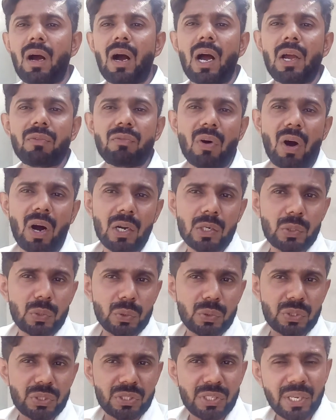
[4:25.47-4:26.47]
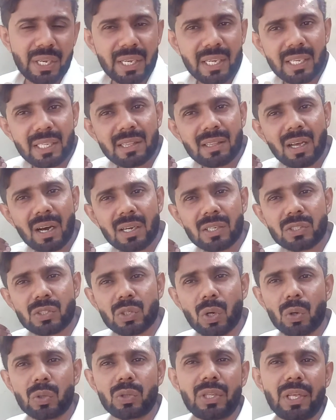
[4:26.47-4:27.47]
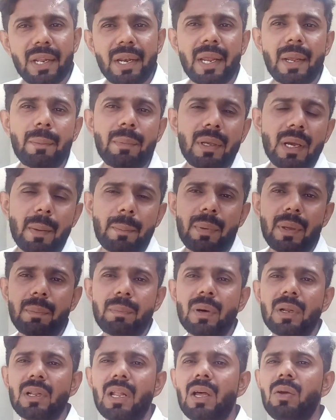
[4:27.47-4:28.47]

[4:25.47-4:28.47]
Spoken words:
I want to say the Saudi Arabia people,